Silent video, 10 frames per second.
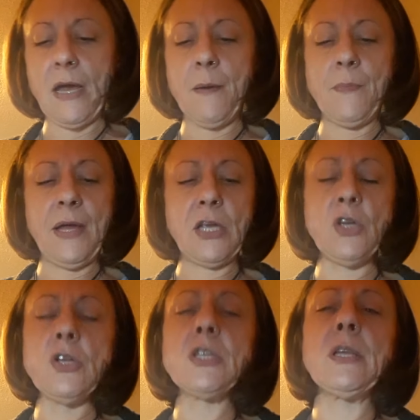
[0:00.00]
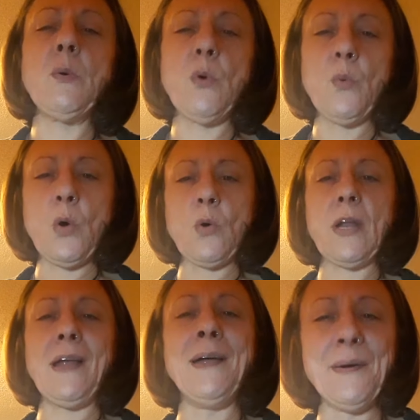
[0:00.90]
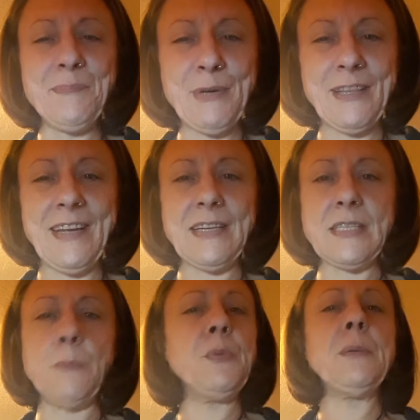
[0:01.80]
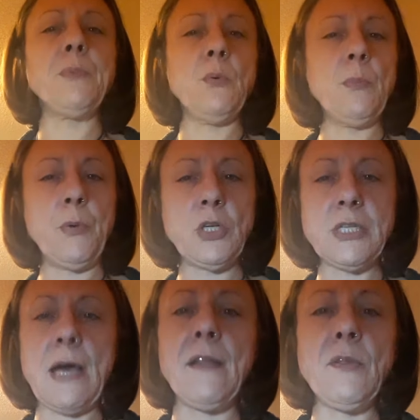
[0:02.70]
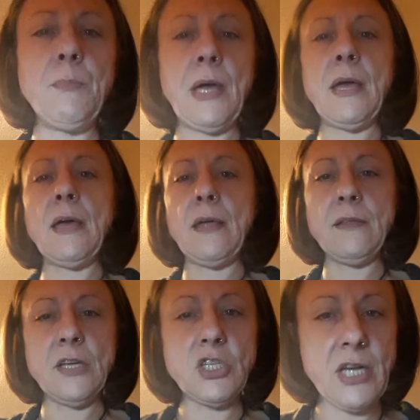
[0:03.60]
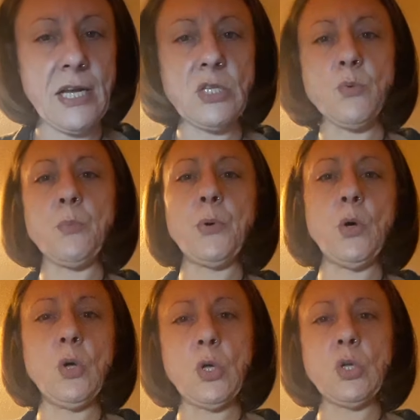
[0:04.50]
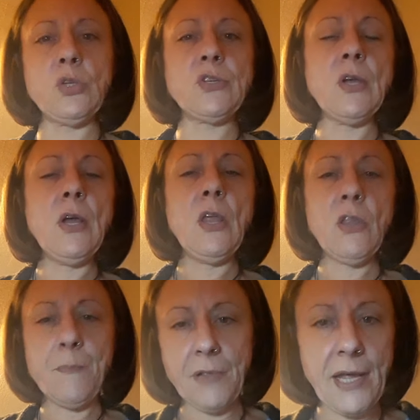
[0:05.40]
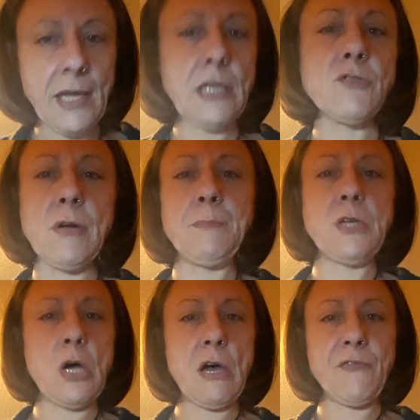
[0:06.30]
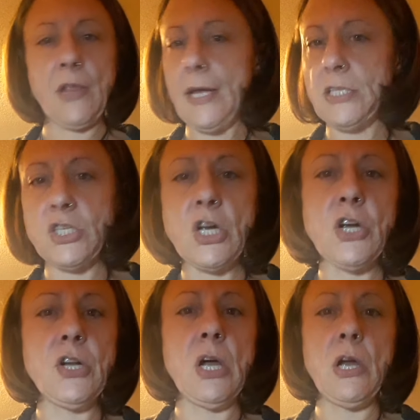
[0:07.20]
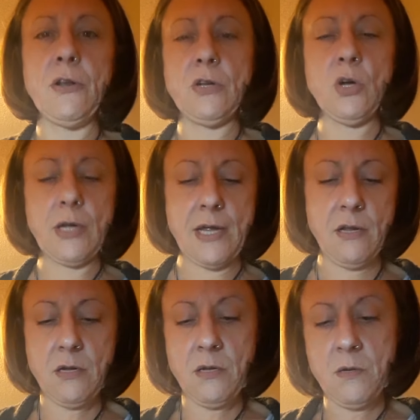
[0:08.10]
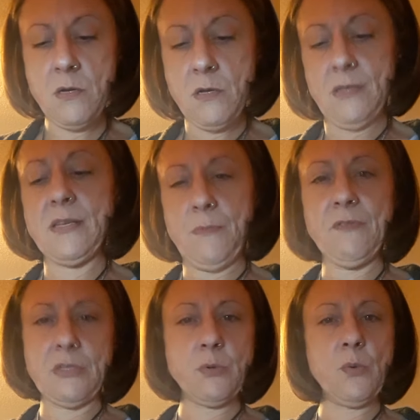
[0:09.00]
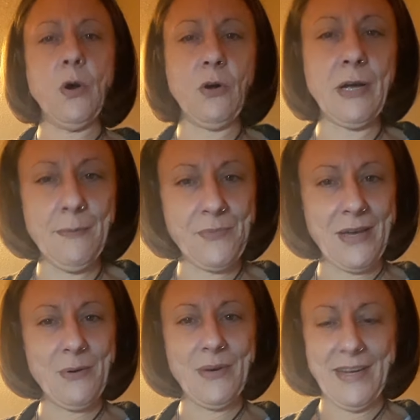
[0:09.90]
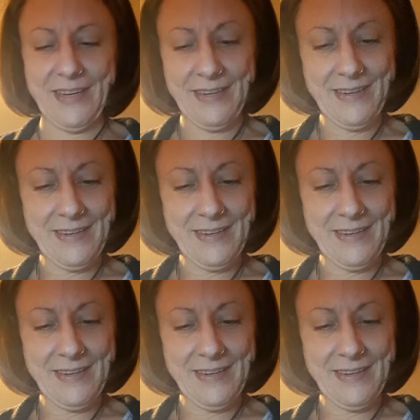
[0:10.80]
Like usually we're woken up, but like some people were pushed out of the bed, the shades were pulled, blankets ripped off, lights turned on. Okay, some of us were woke up that way.